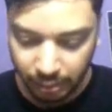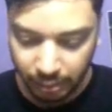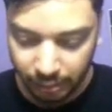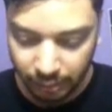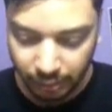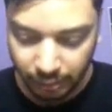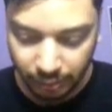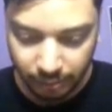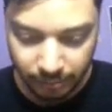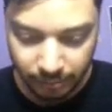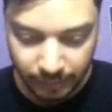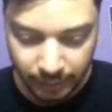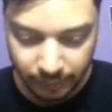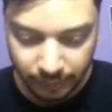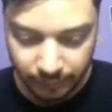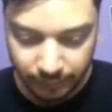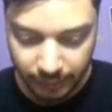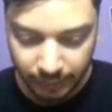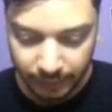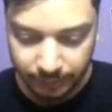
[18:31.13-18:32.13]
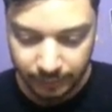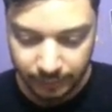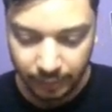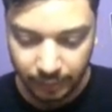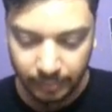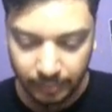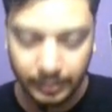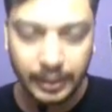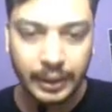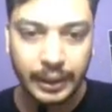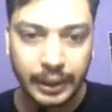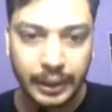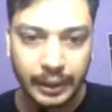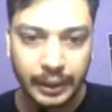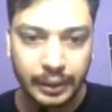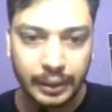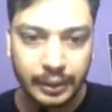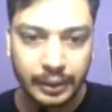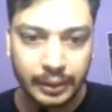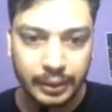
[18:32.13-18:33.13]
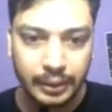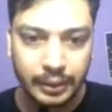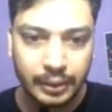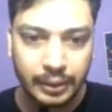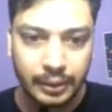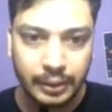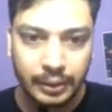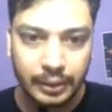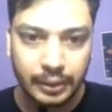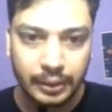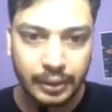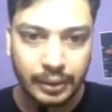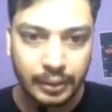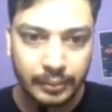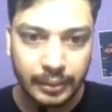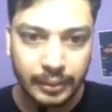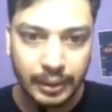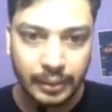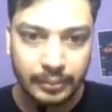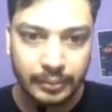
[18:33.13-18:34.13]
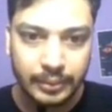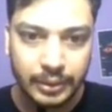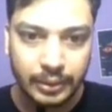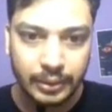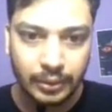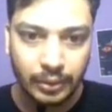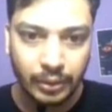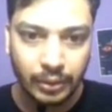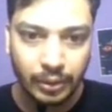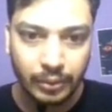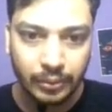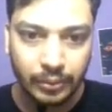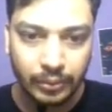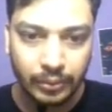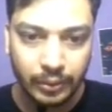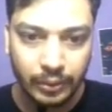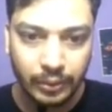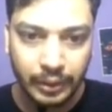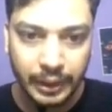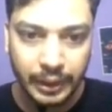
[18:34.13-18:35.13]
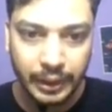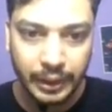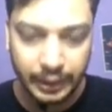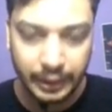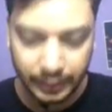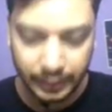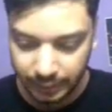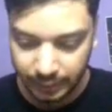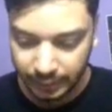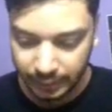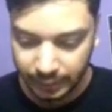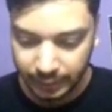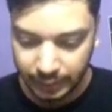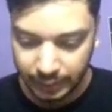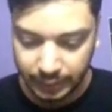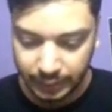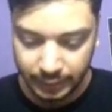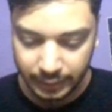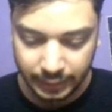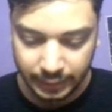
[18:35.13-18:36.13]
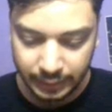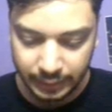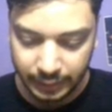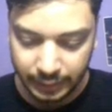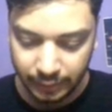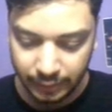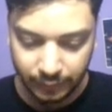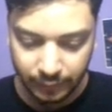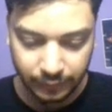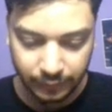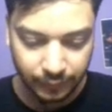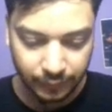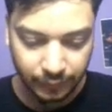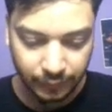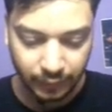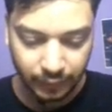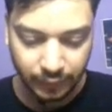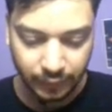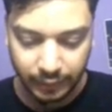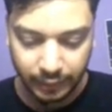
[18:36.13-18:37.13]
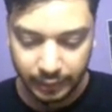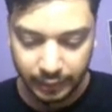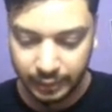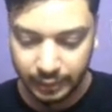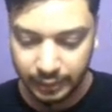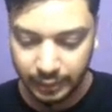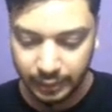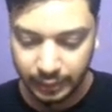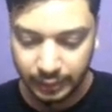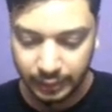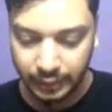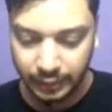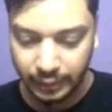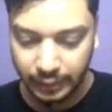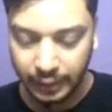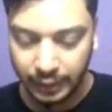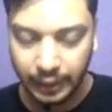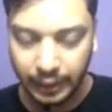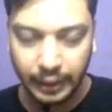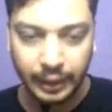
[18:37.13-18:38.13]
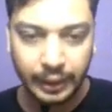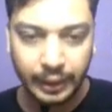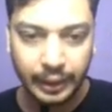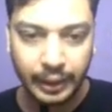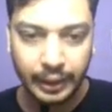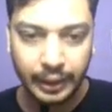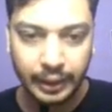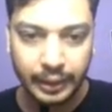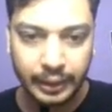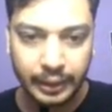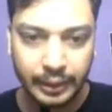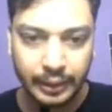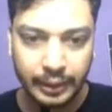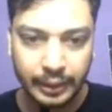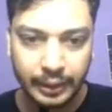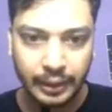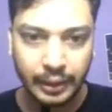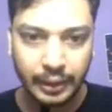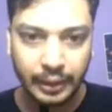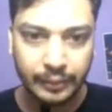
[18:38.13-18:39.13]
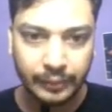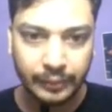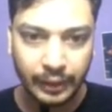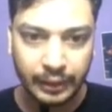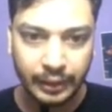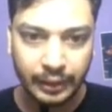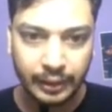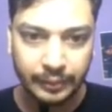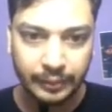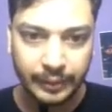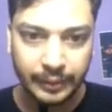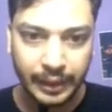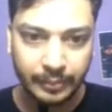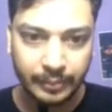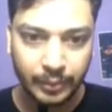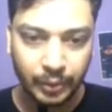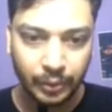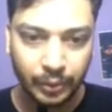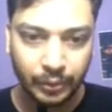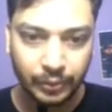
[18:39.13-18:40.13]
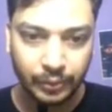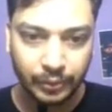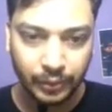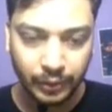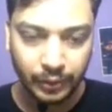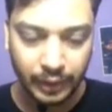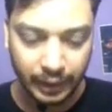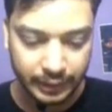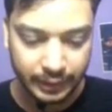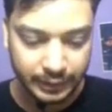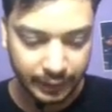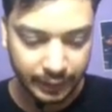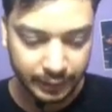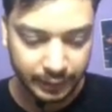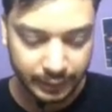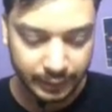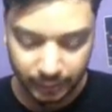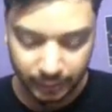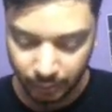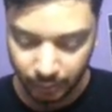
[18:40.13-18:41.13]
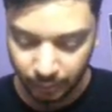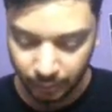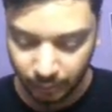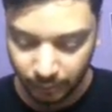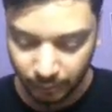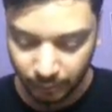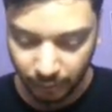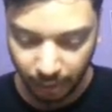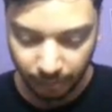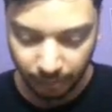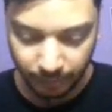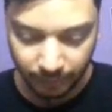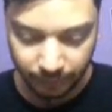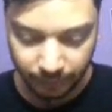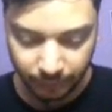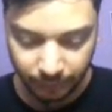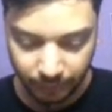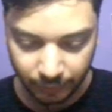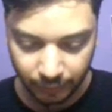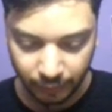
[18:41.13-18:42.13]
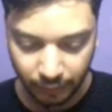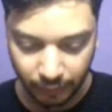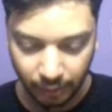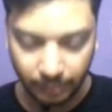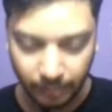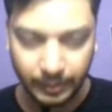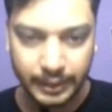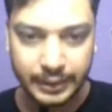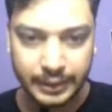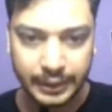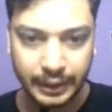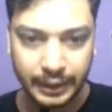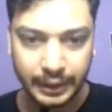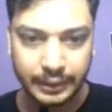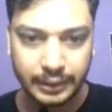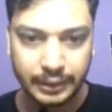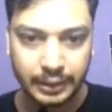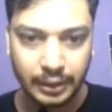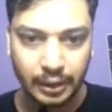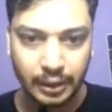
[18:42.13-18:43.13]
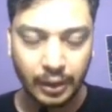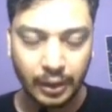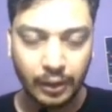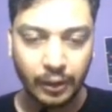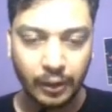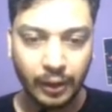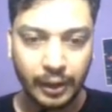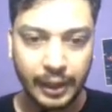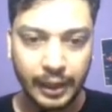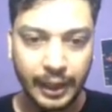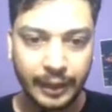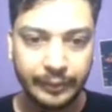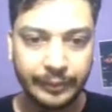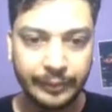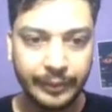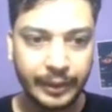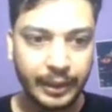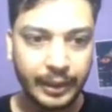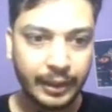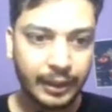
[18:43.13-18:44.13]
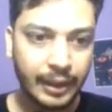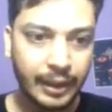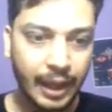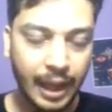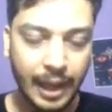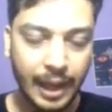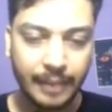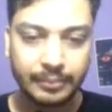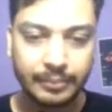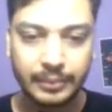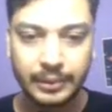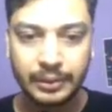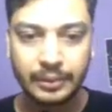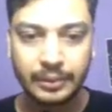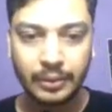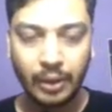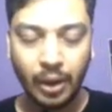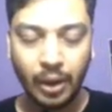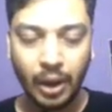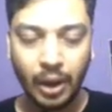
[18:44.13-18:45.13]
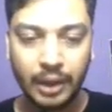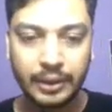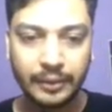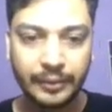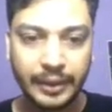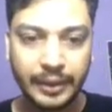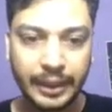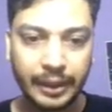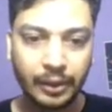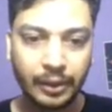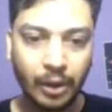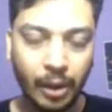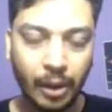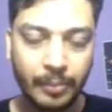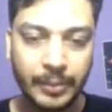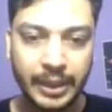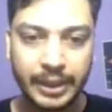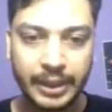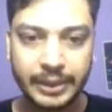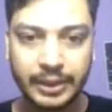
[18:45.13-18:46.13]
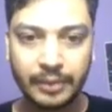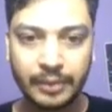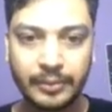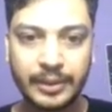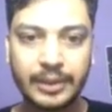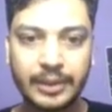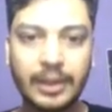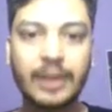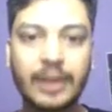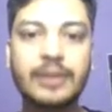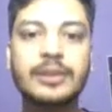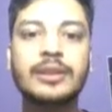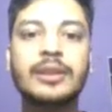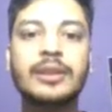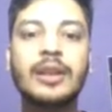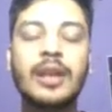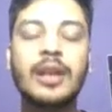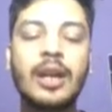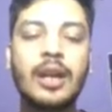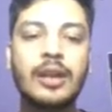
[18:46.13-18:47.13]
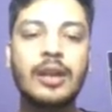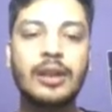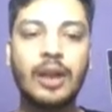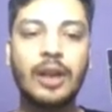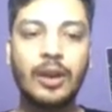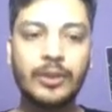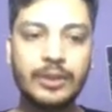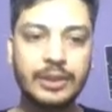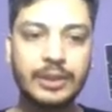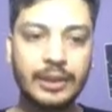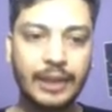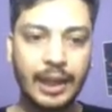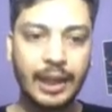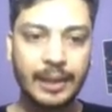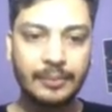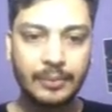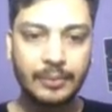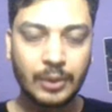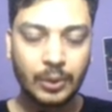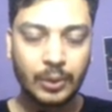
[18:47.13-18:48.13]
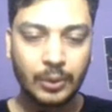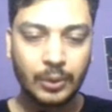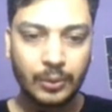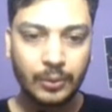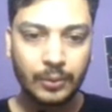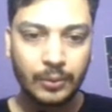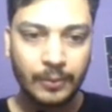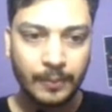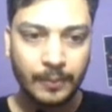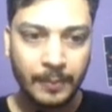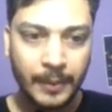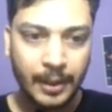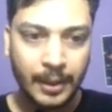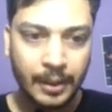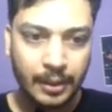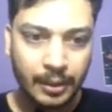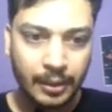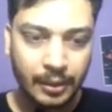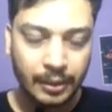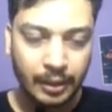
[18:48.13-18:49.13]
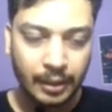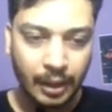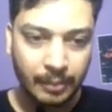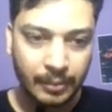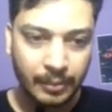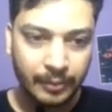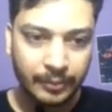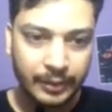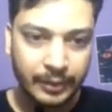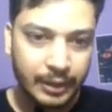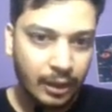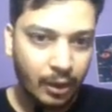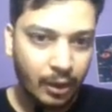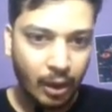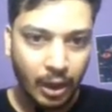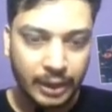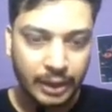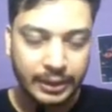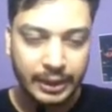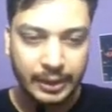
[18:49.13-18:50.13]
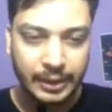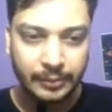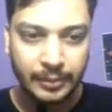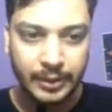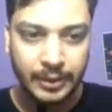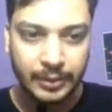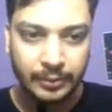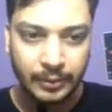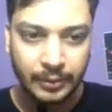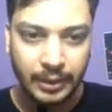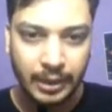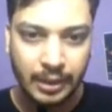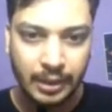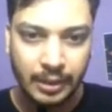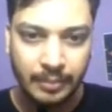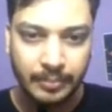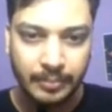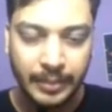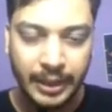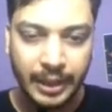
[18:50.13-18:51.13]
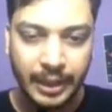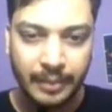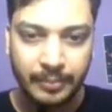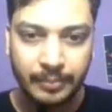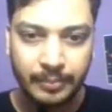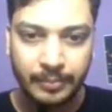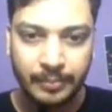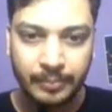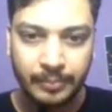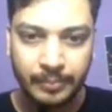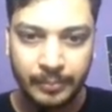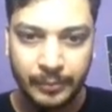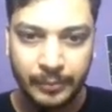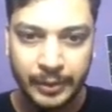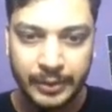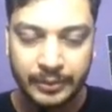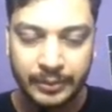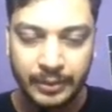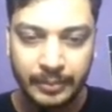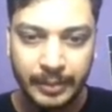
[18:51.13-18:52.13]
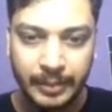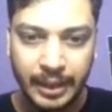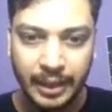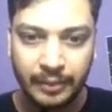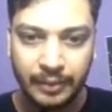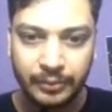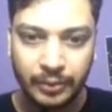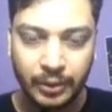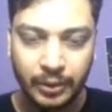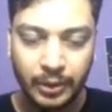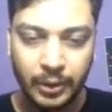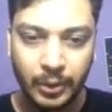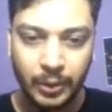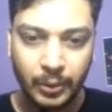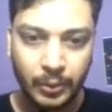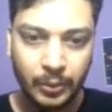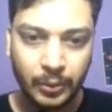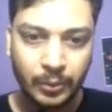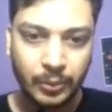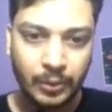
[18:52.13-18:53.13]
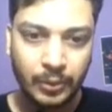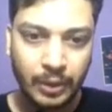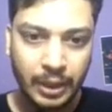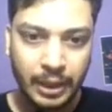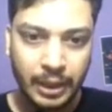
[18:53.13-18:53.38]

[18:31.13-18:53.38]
comma 5 comma 8. We have 0 4 8 0 4 and 8. Finally we have 2 4 and 6, 2 comma 4 comma 6. All right, we have all the winning combination with us. Now is the time to come up with a logic which will be helpful to